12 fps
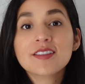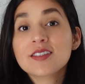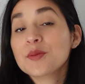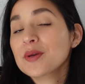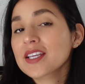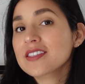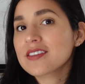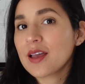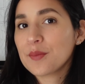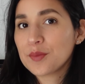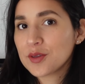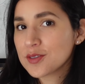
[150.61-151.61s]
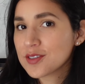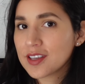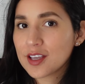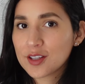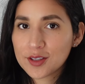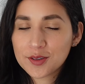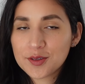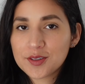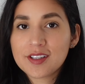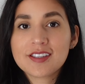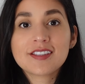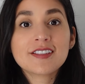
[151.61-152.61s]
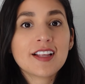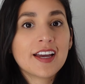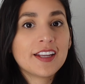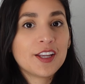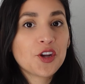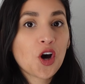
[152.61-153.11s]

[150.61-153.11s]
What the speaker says: Some examples include sliding